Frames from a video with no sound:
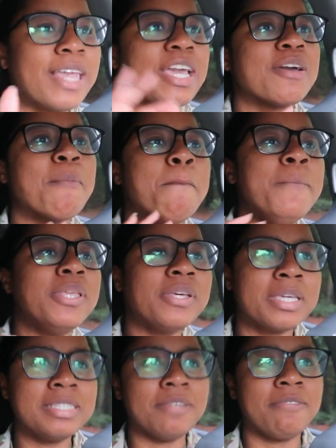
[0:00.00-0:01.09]
like
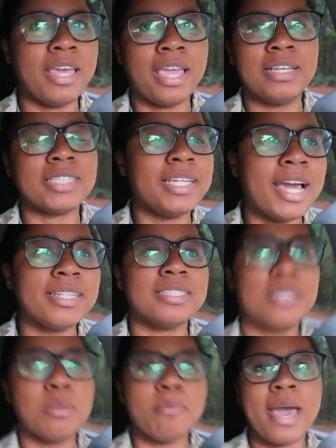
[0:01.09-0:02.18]
millions of things and had to
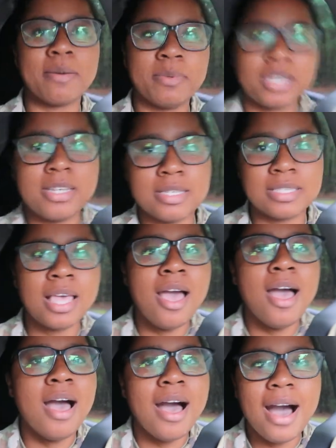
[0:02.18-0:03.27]
send them back because
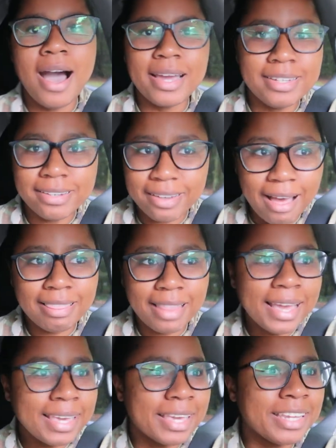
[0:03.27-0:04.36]
I did not
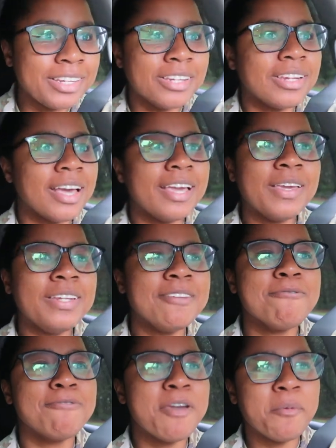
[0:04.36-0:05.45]
like it. It didn't it
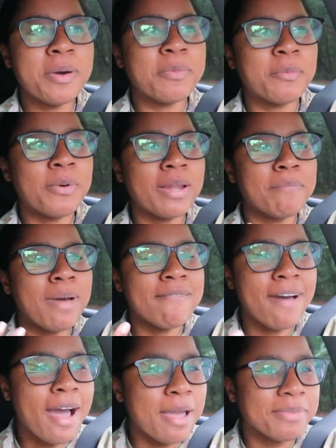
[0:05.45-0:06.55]
didn't fit with what my
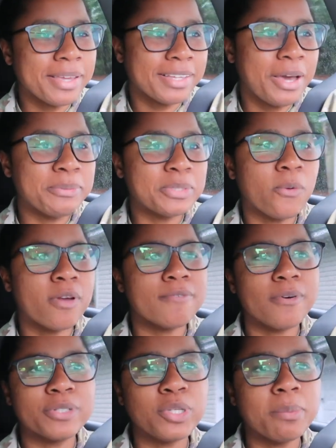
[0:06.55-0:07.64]
vibe like I was going
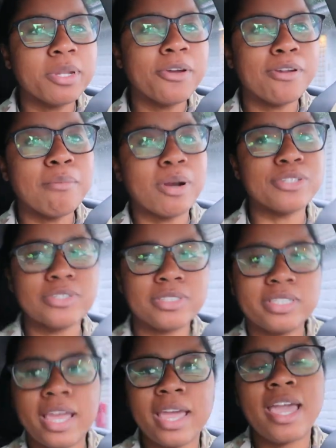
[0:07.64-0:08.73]
for. So I'm gonna go to Marshall's
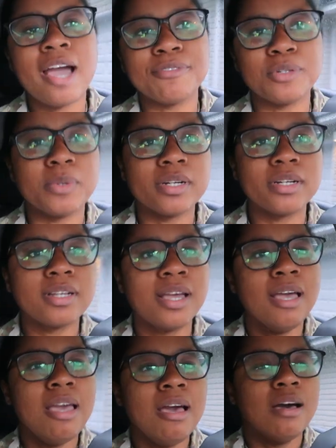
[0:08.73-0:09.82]
today after work,
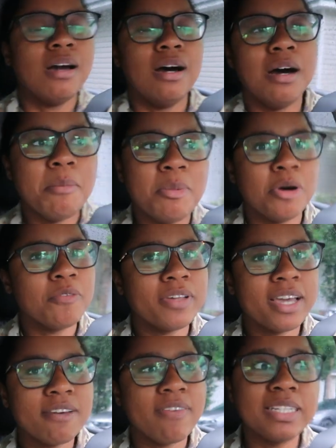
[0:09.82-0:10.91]
um, and
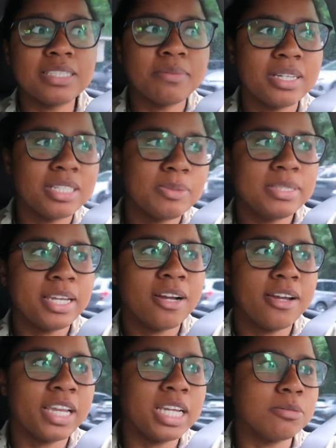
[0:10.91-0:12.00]
hopefully I can find something because we take our
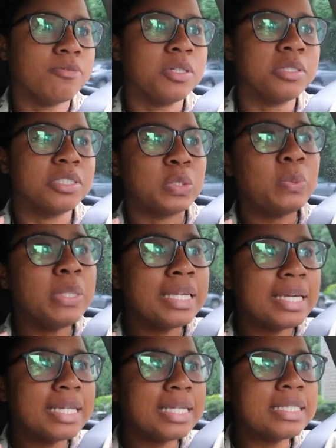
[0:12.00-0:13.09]
engagement photos this
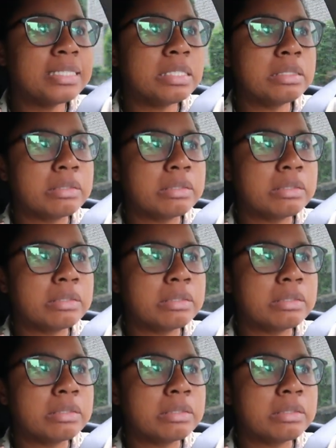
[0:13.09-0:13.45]
weekend.